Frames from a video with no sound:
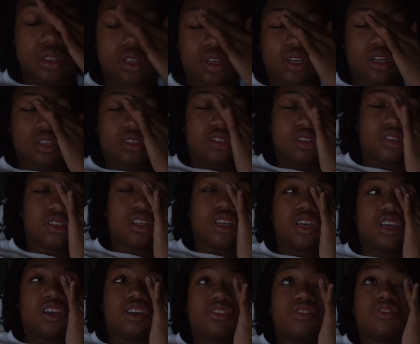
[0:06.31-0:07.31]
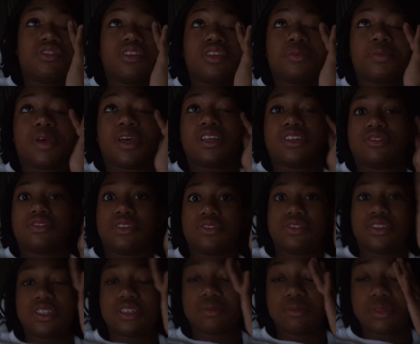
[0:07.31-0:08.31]
Did I just lay here for the past
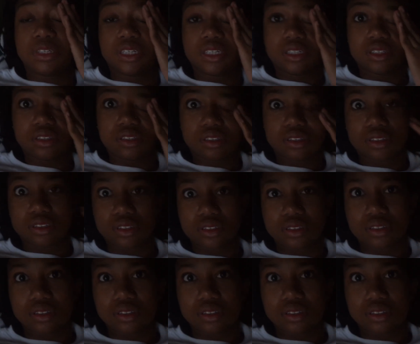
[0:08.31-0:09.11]
15 minutes?